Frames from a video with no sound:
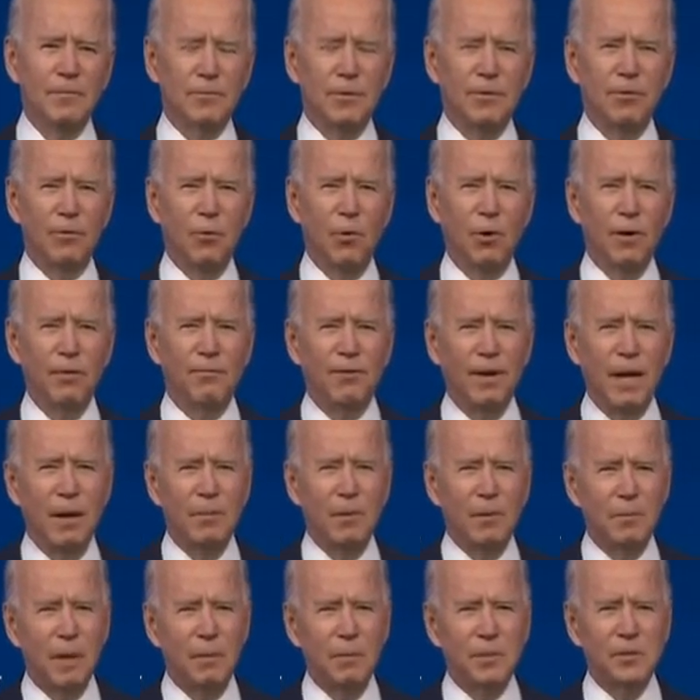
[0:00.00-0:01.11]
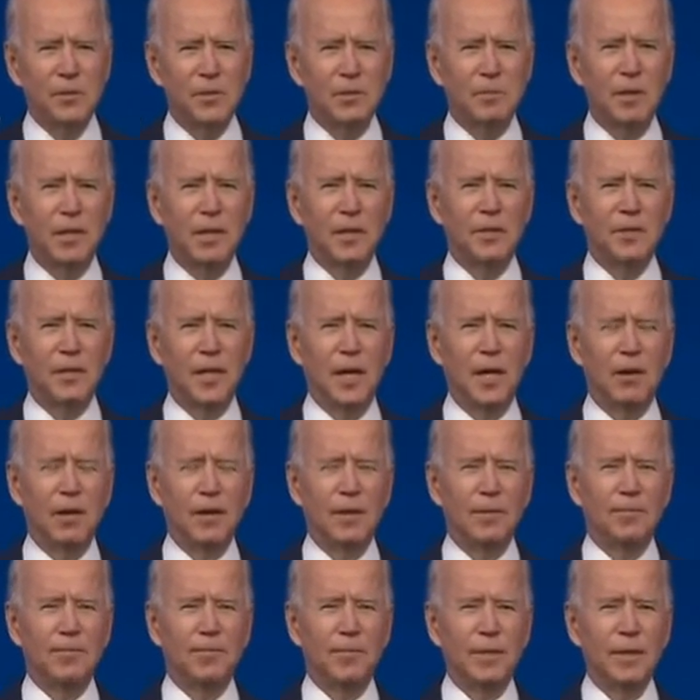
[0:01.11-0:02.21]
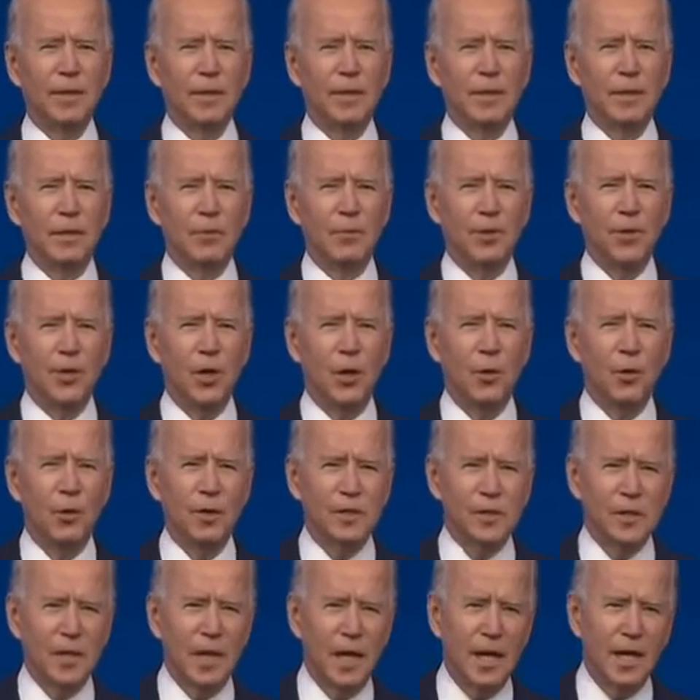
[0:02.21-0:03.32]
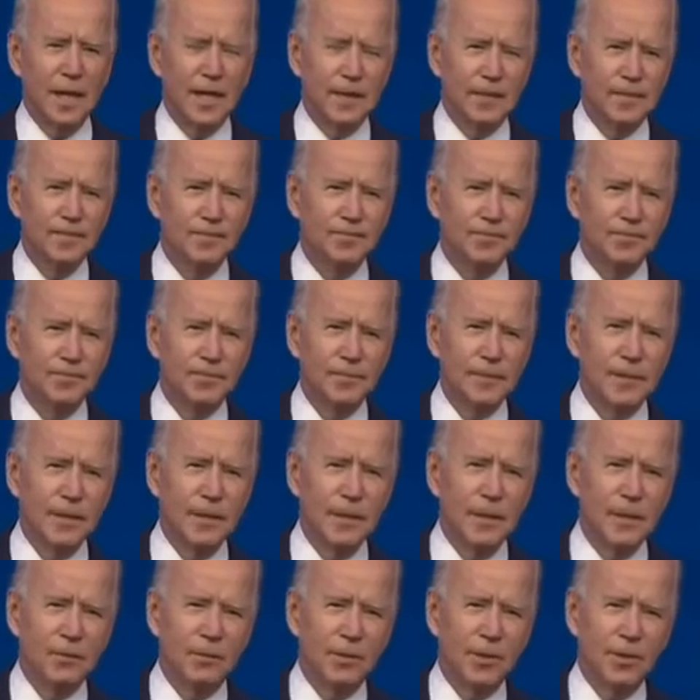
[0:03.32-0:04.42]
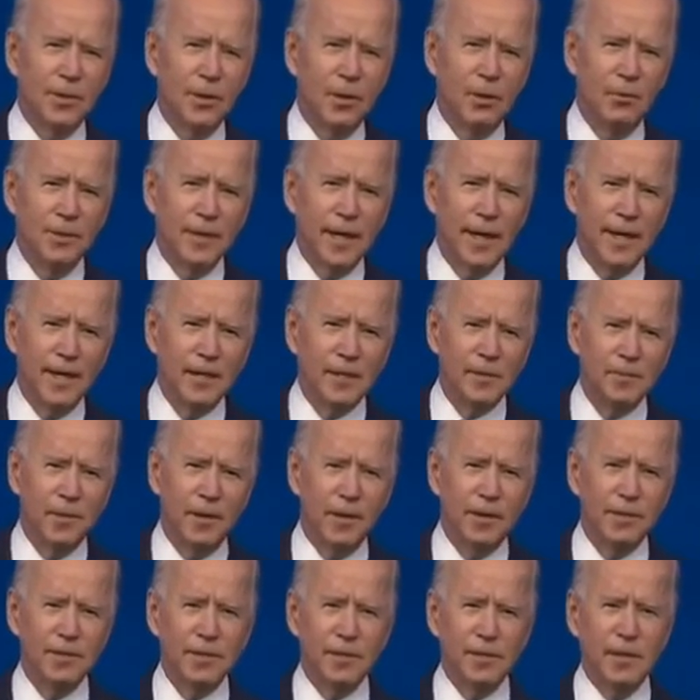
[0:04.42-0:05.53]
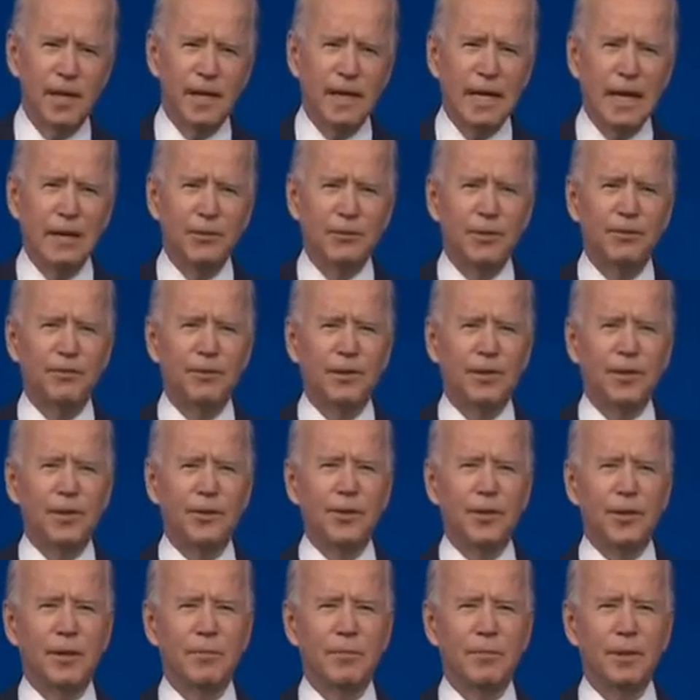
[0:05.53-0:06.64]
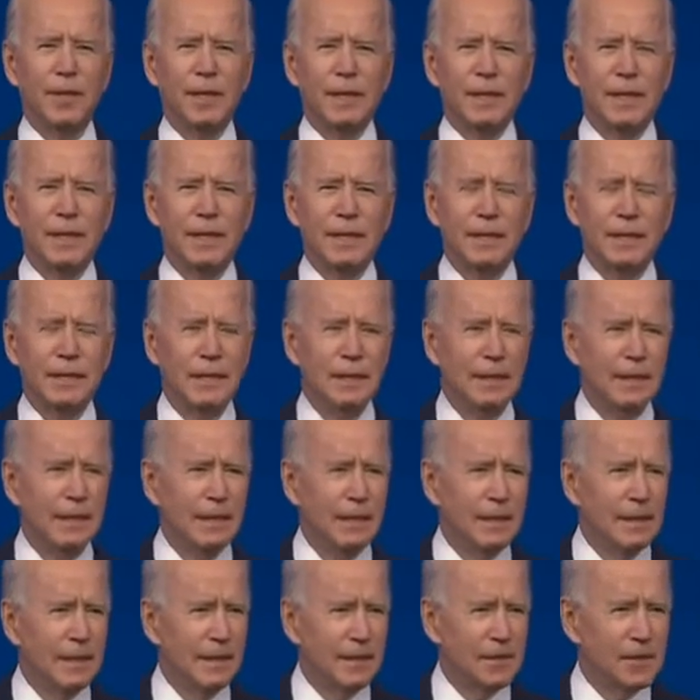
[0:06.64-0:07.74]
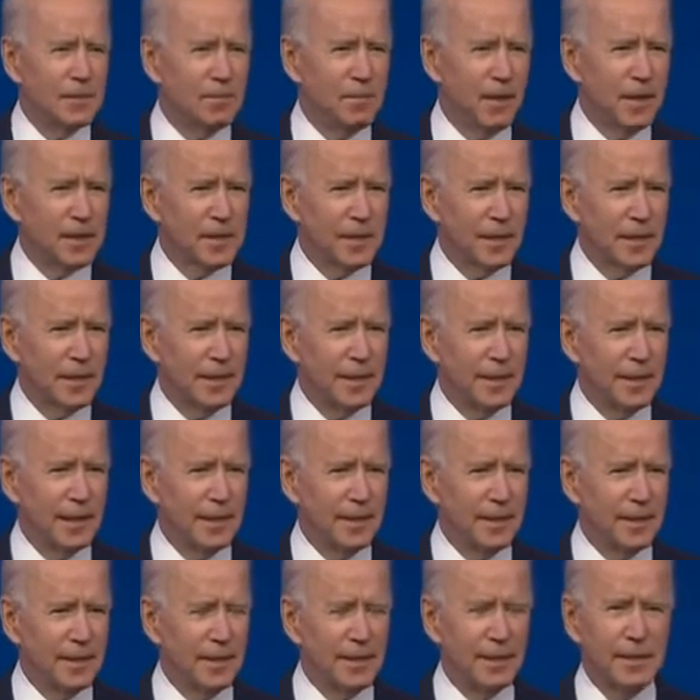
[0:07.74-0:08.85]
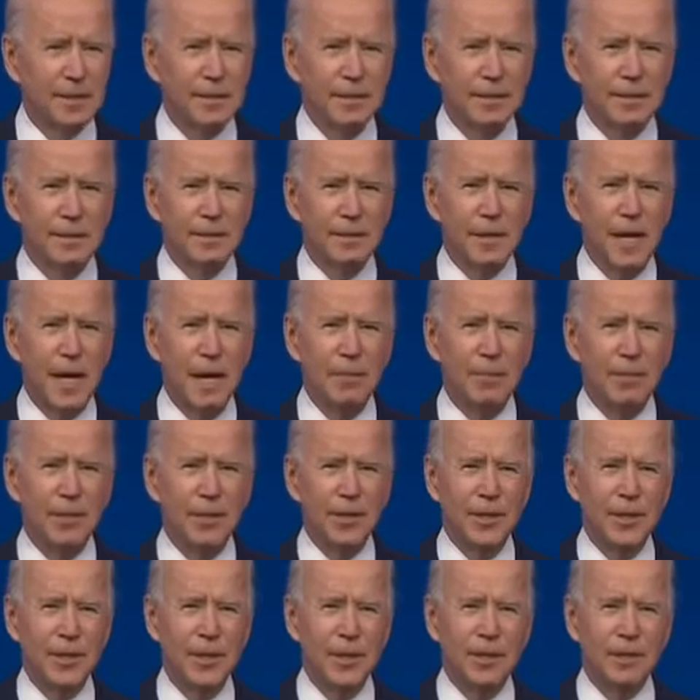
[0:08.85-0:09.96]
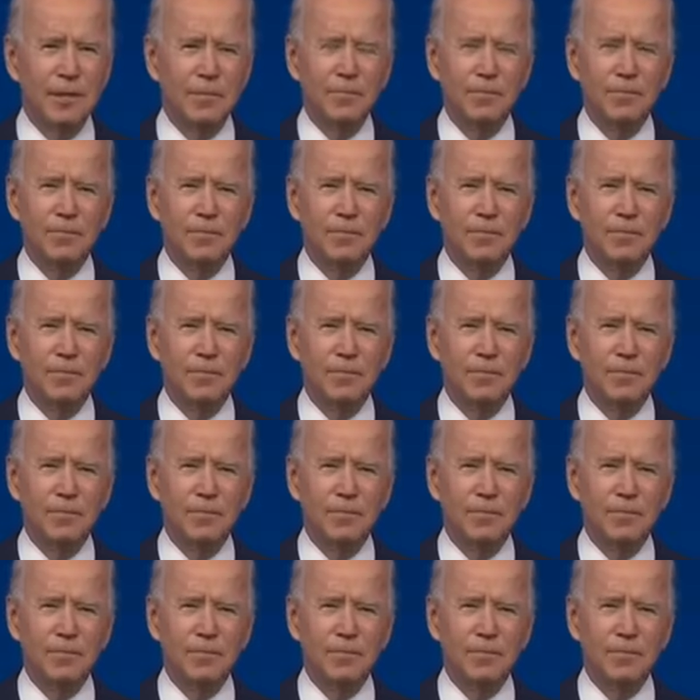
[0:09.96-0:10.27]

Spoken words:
members in the military, we know what it's like. We know what that experience is like, how difficult it can be, especially at this time of the year.